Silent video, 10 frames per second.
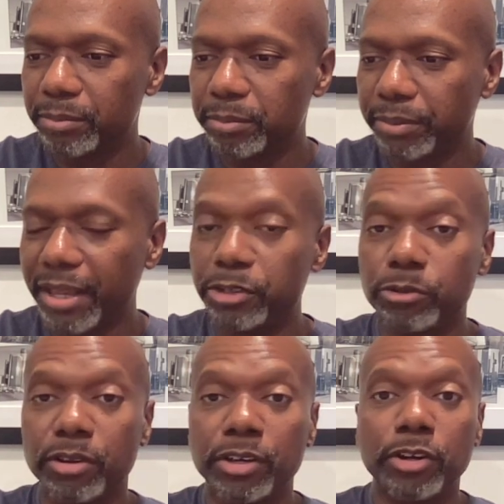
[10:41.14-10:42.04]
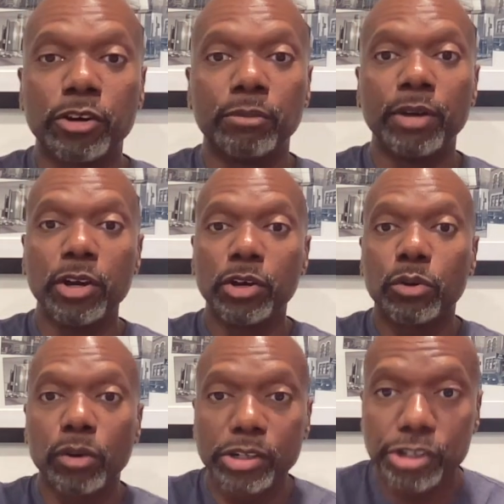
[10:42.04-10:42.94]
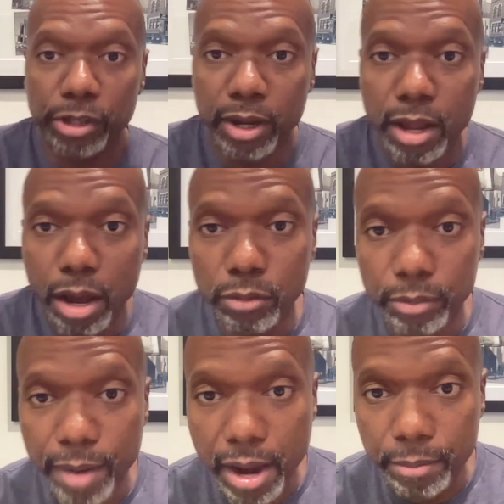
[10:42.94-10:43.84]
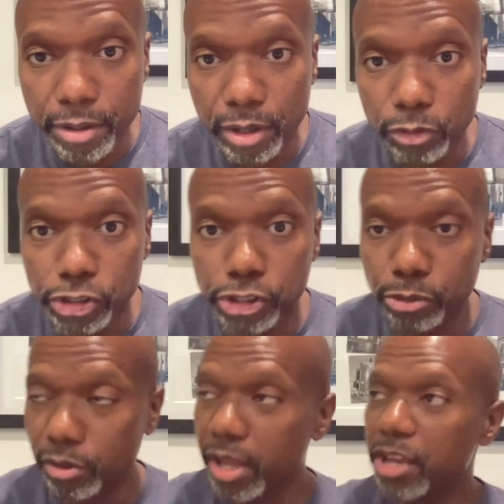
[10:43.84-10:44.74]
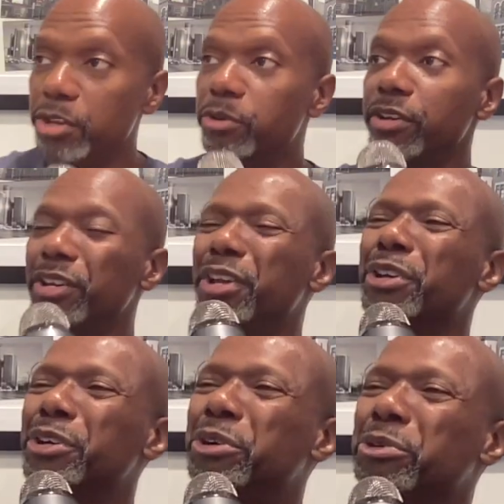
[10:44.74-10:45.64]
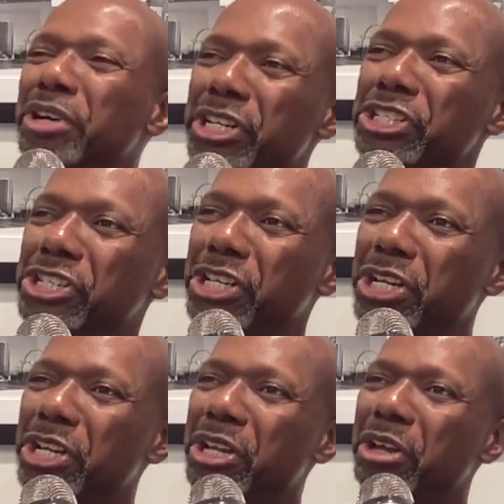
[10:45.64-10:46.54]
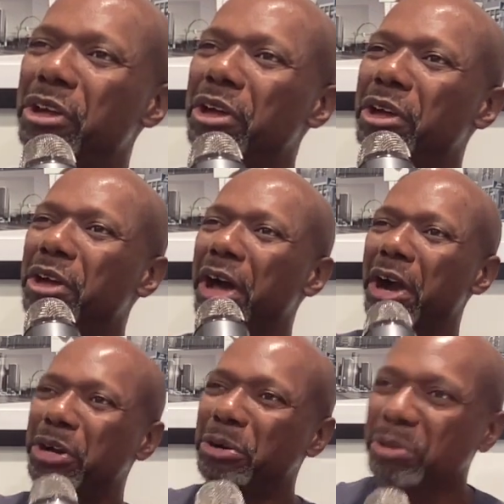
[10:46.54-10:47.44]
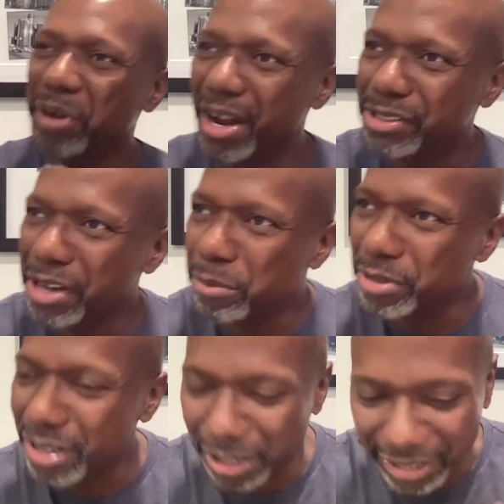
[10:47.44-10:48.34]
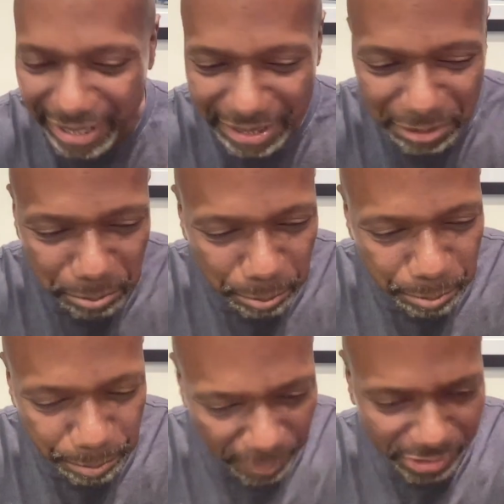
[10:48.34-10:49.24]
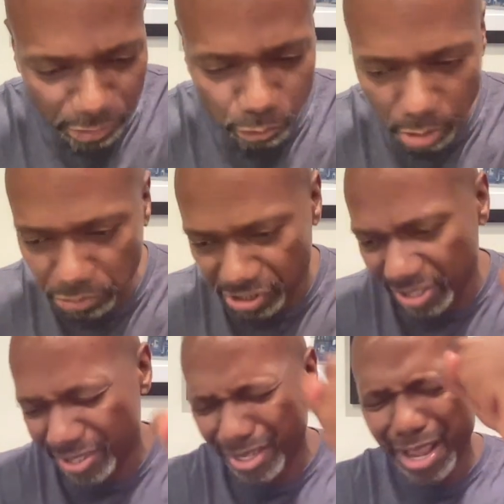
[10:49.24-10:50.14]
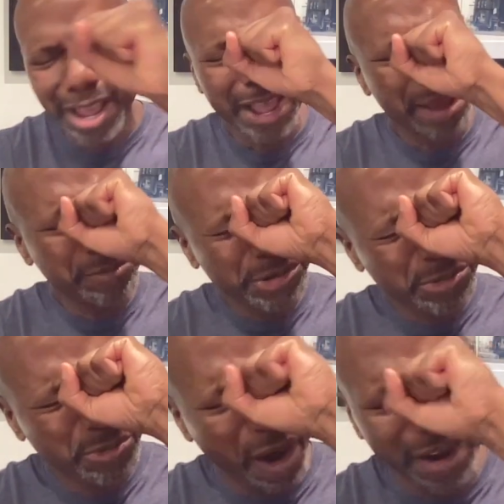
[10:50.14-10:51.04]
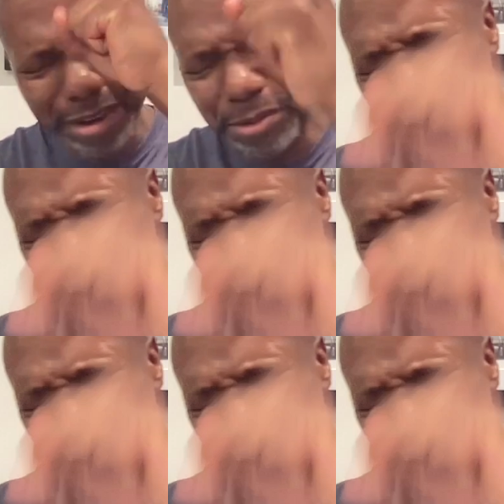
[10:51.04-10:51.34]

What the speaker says: place, you can hear them crunching on the bottom of your shoe. You can hear the crunch. A crunch. It was a bunch of roaches. And when you walk and you